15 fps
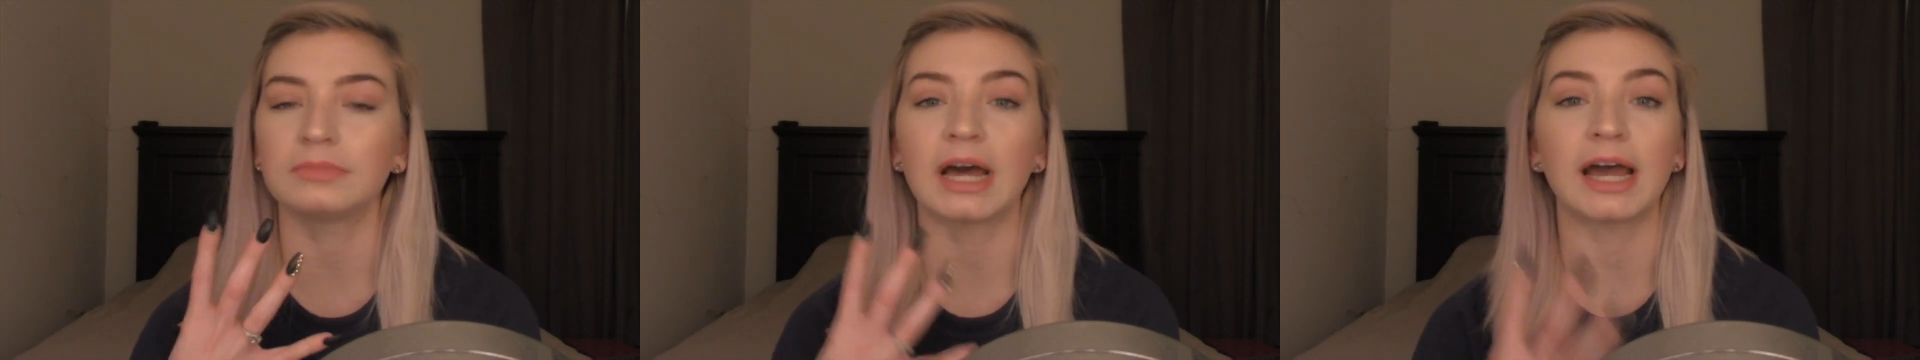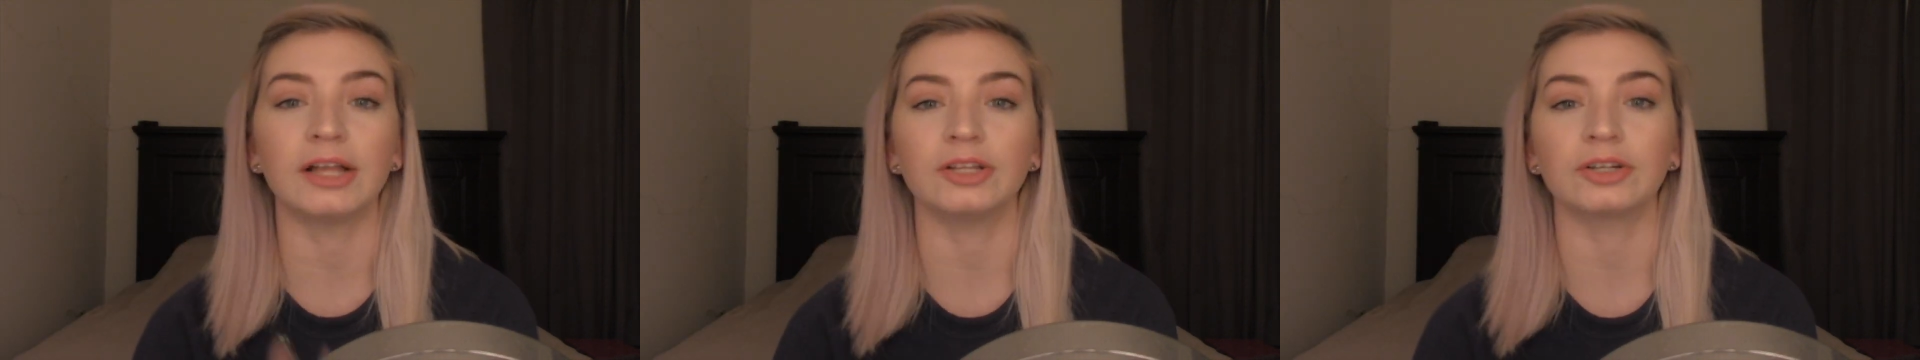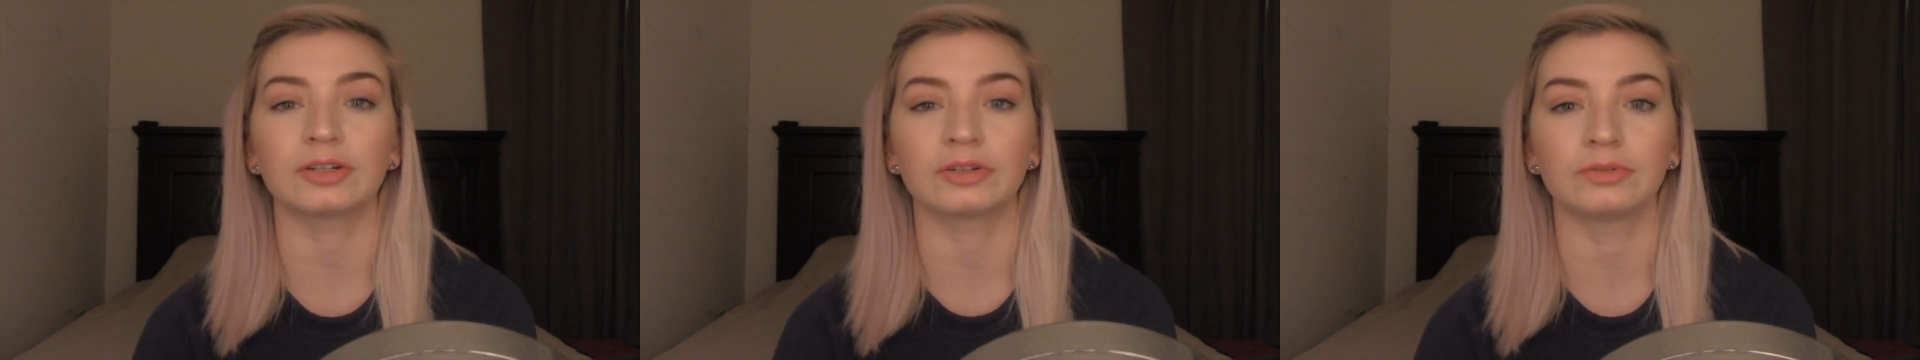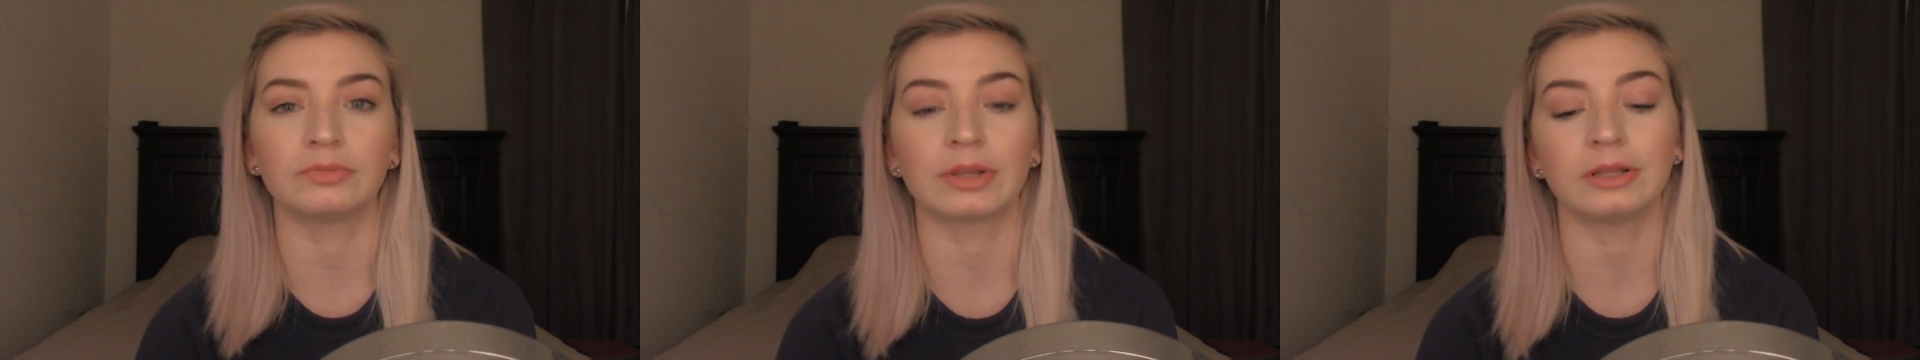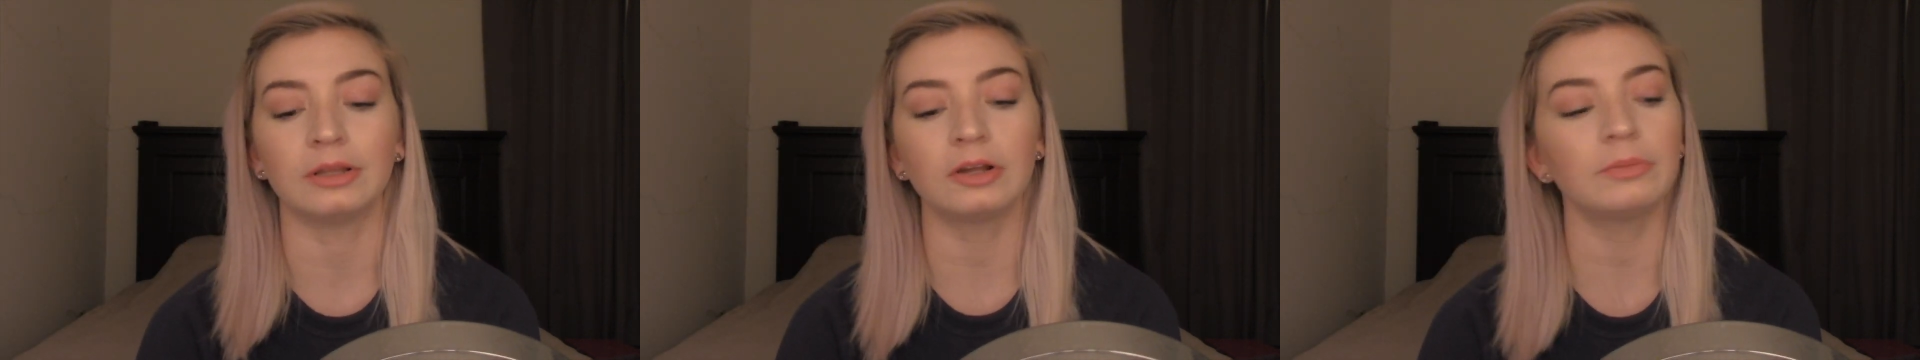eye look
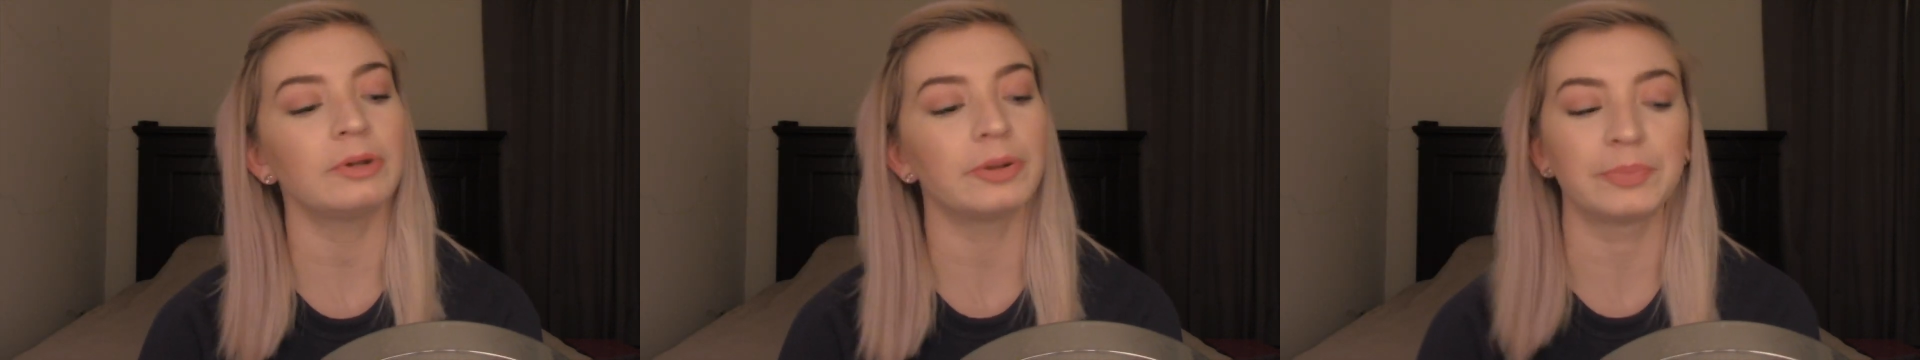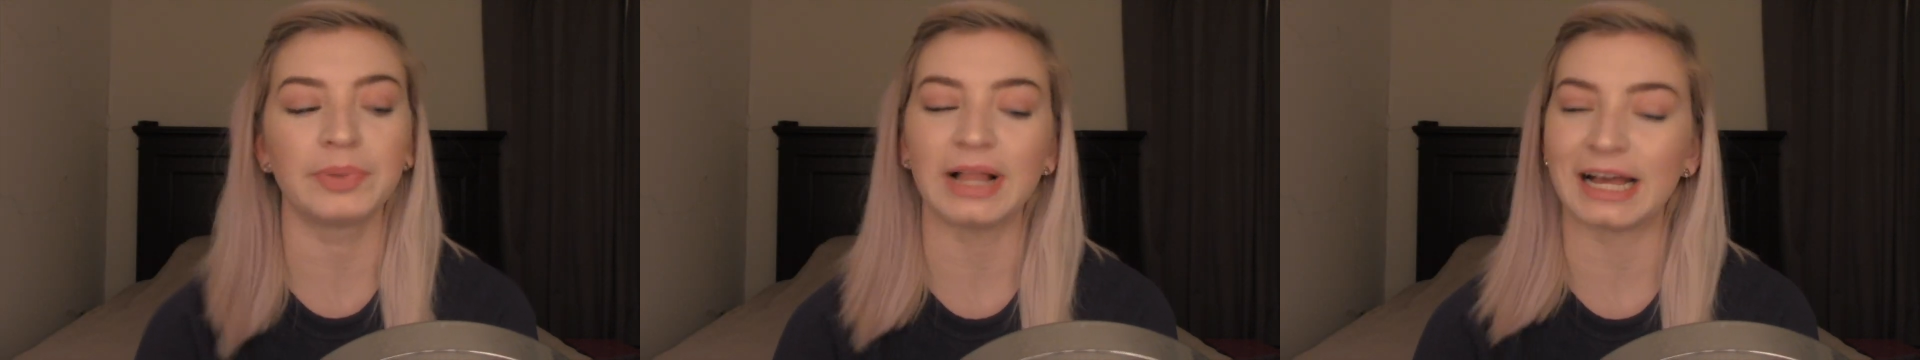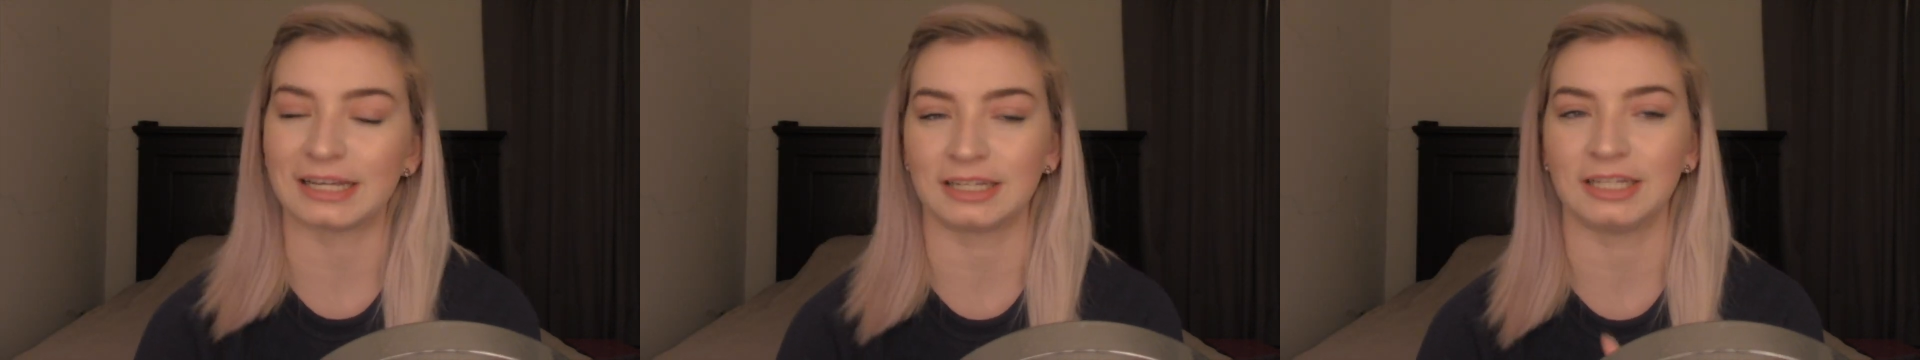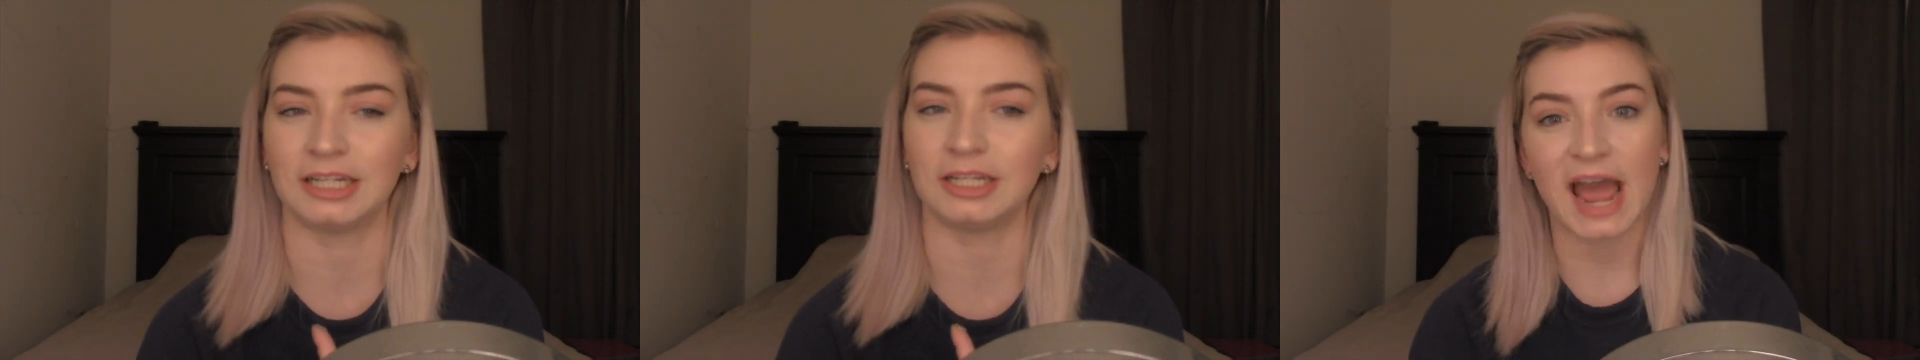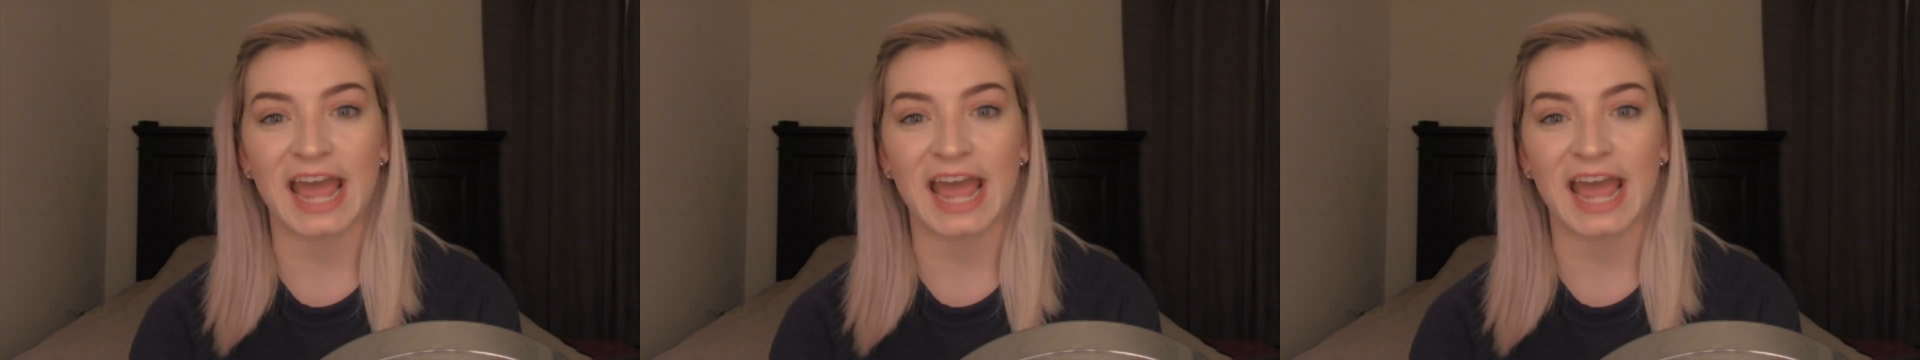with a little bit of black in it.